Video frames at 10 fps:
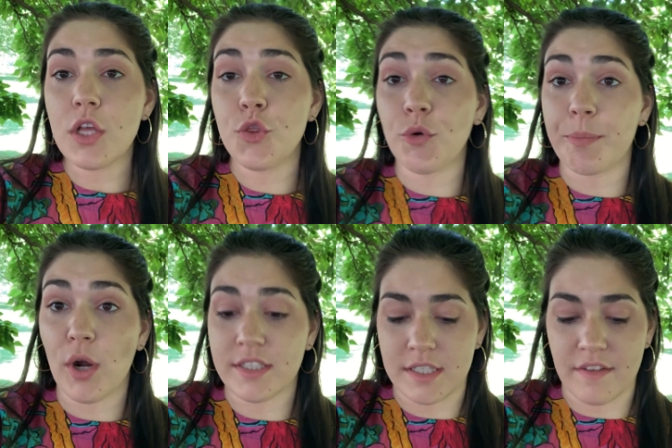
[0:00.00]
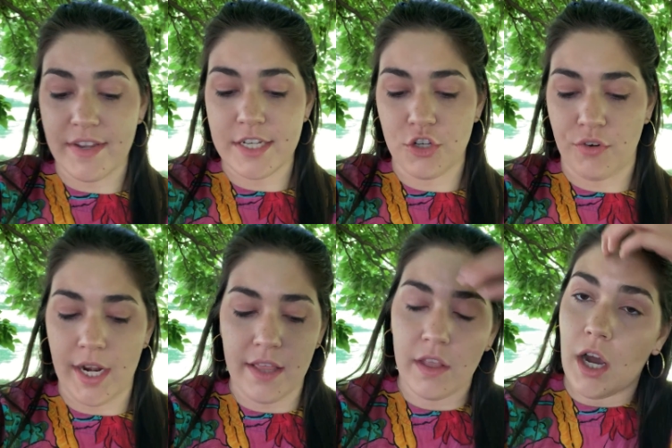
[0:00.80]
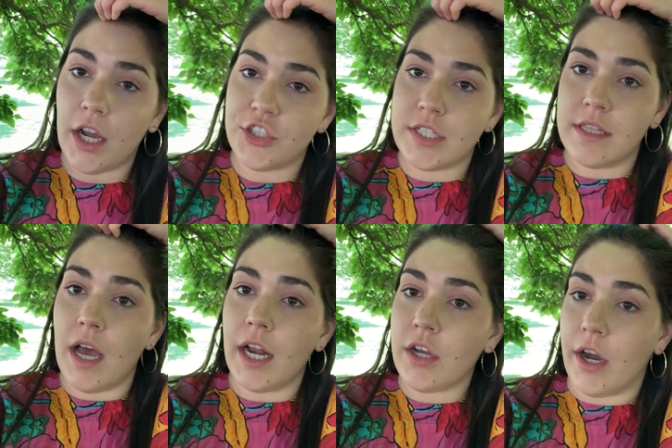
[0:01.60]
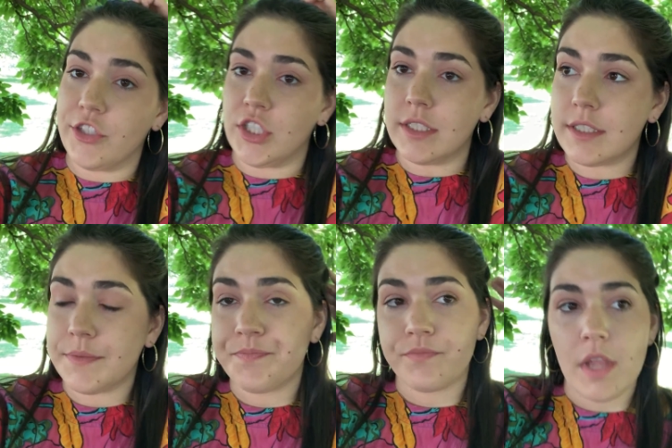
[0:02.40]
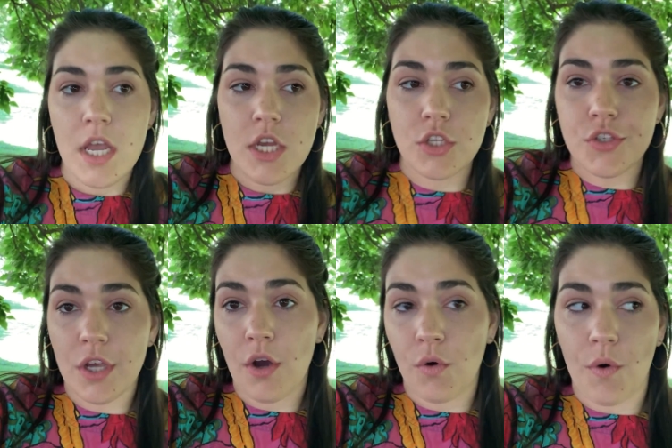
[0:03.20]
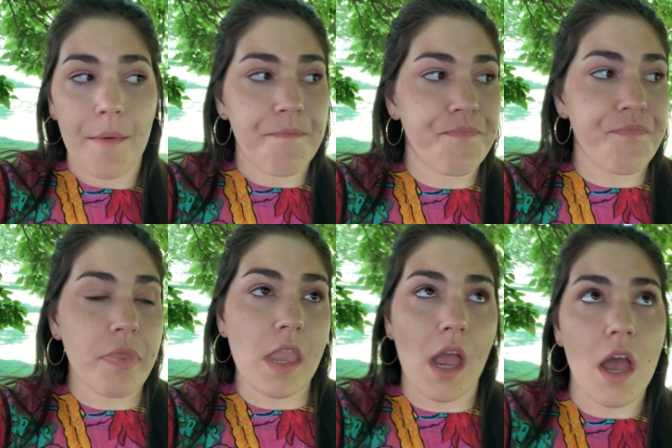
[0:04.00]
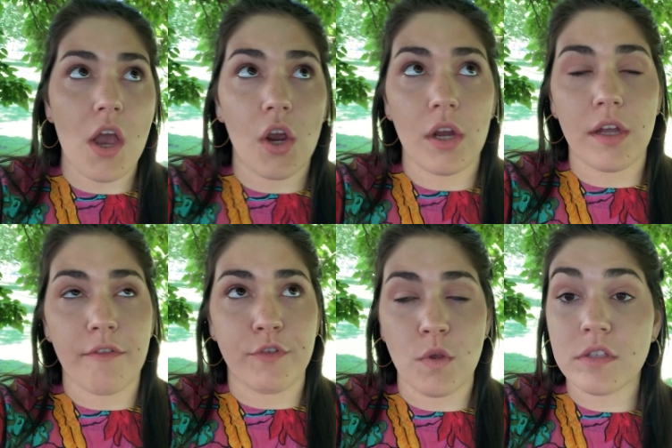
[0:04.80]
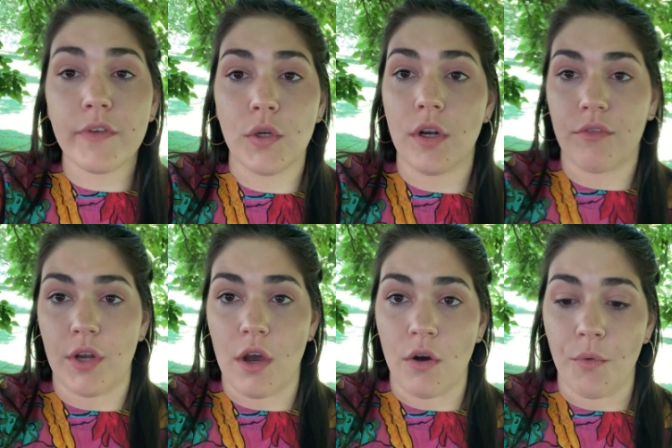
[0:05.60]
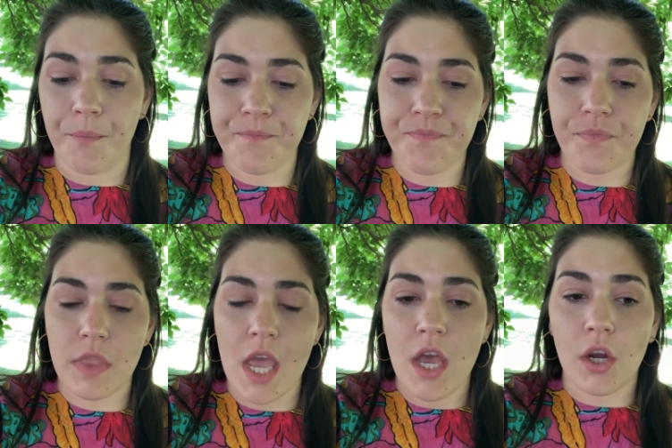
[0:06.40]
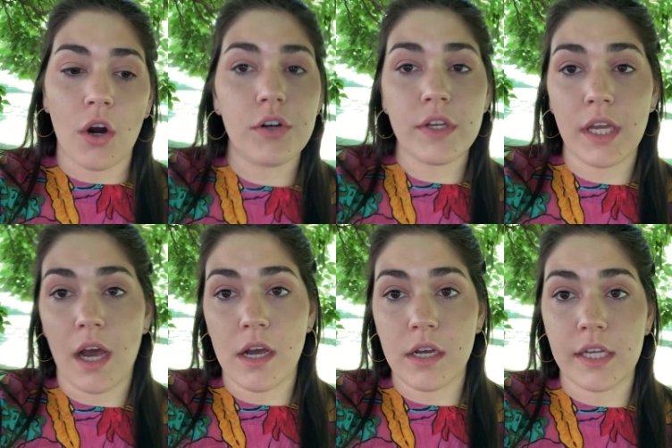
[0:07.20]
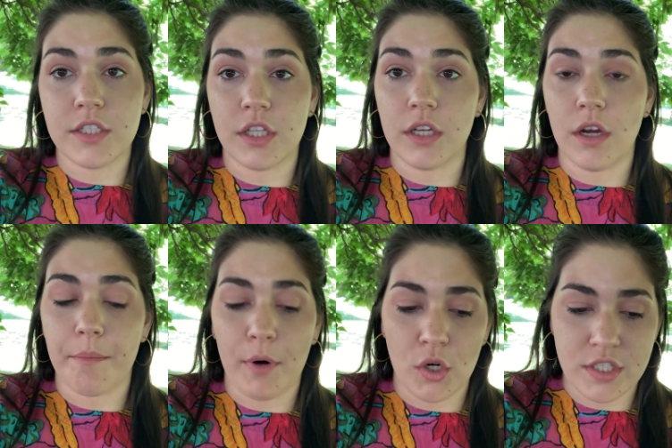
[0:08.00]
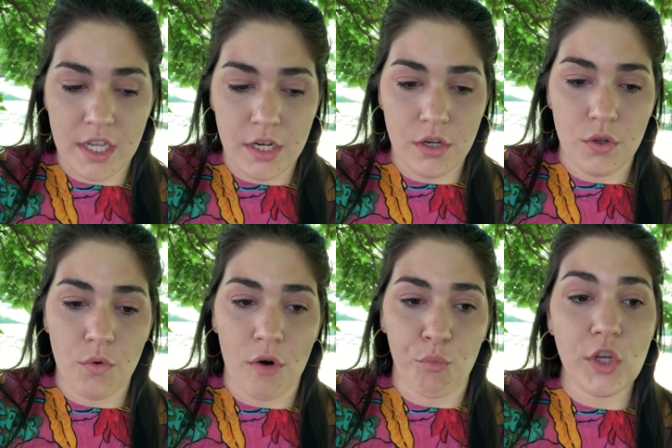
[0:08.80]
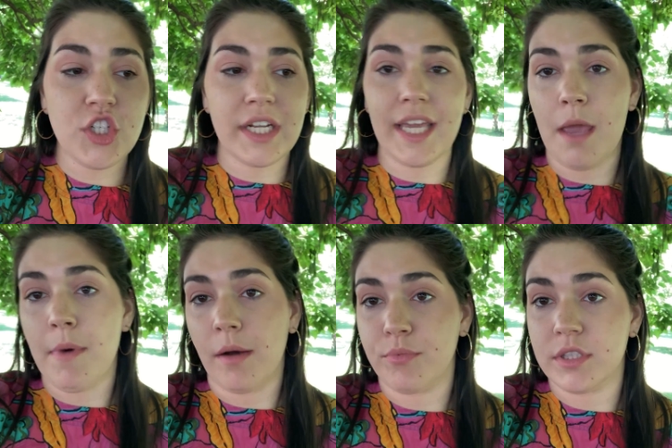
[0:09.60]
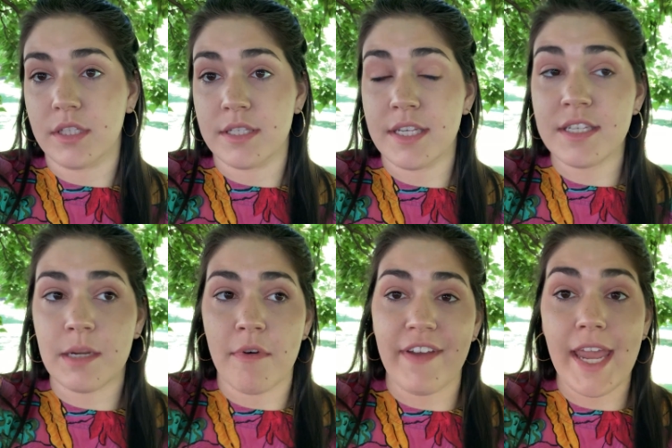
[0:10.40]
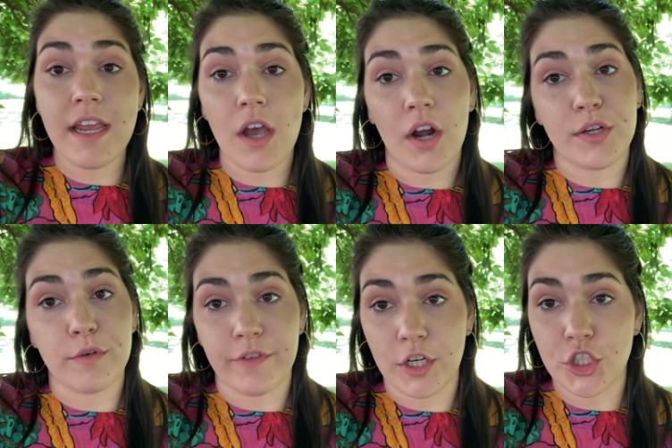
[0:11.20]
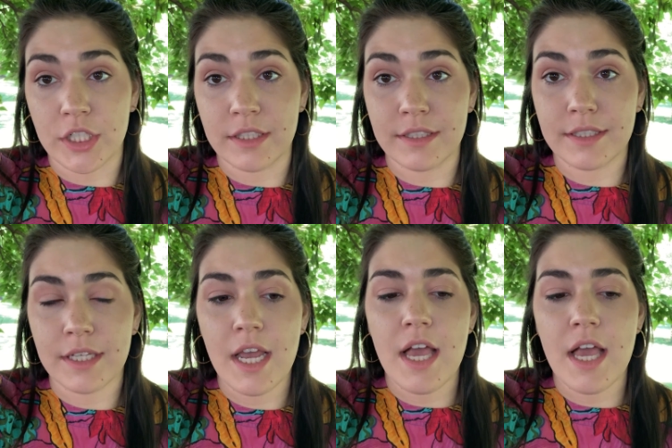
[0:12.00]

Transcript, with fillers: through a process of integrating the conscious and the unconscious. So for those of you who don't know, Carl Jung is the person who originally came up with the system of eight cognitive functions